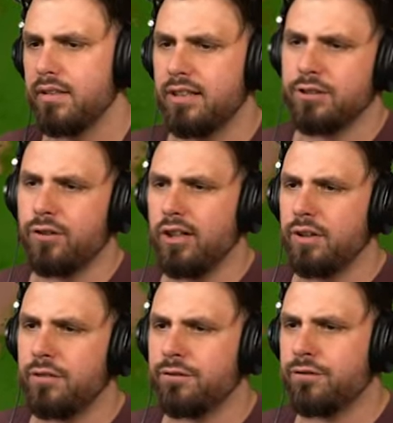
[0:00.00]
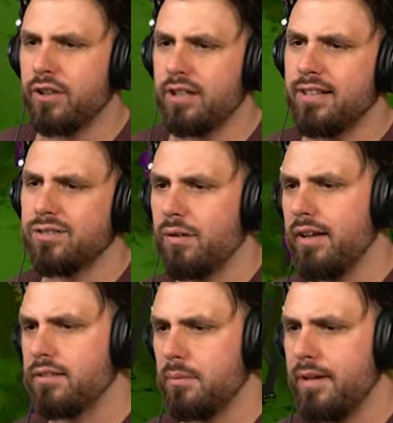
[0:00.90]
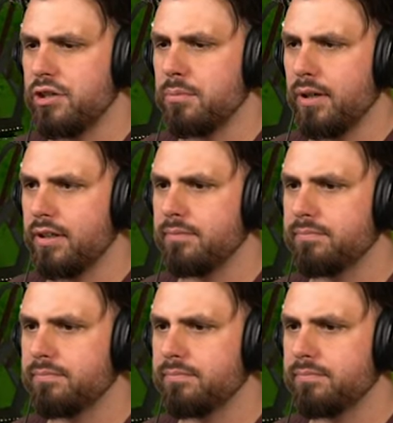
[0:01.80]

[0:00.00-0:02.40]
Just follow the freaking exclamation mark.